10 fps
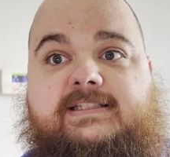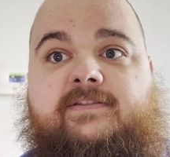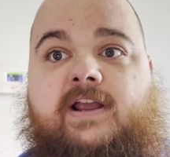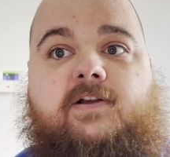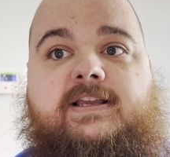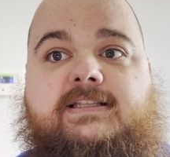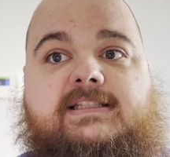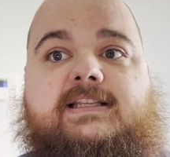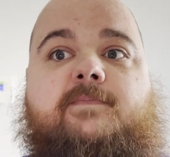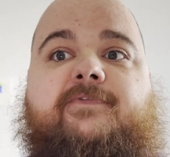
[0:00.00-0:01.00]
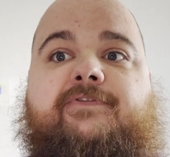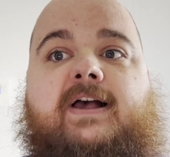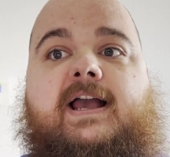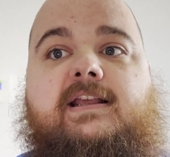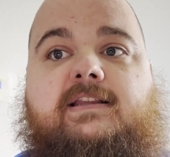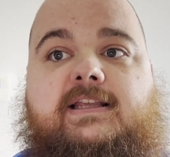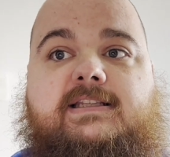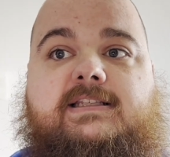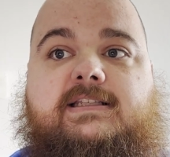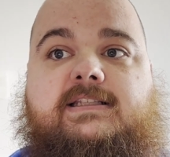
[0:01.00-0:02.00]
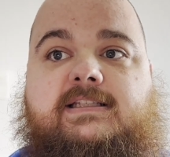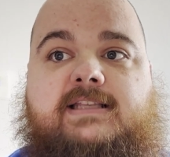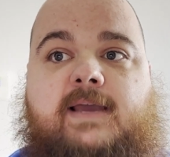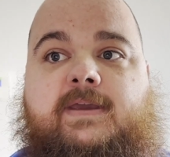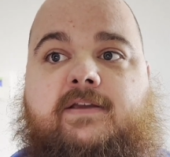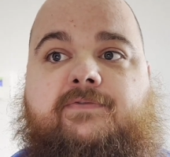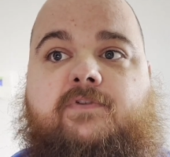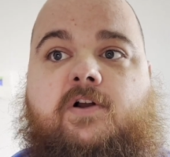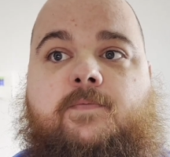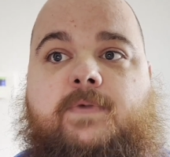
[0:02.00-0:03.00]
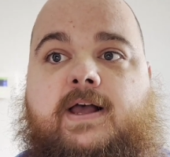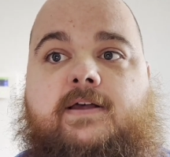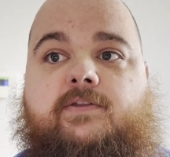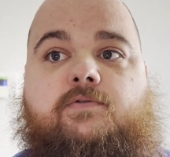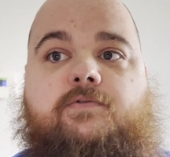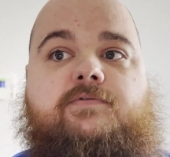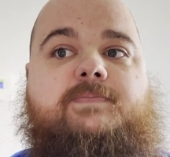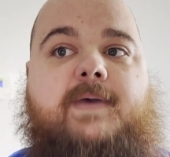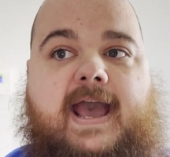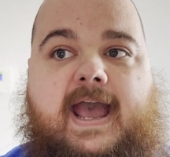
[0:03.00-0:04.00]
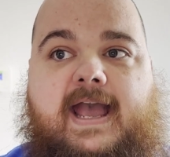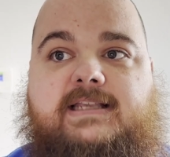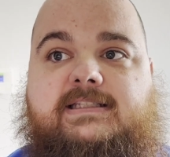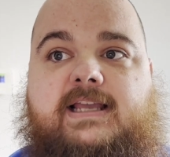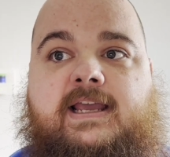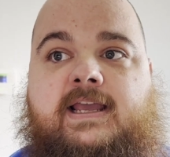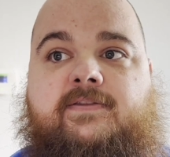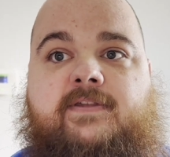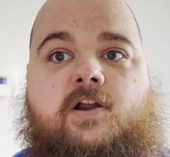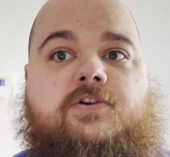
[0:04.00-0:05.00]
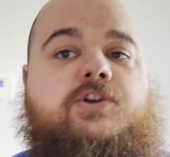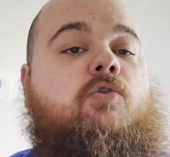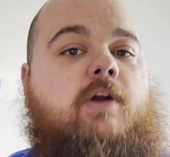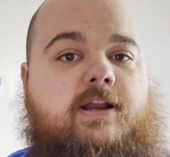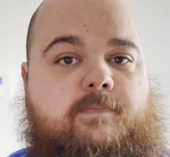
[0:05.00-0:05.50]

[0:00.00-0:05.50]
there is some violence stemming from the crew's past and their degrading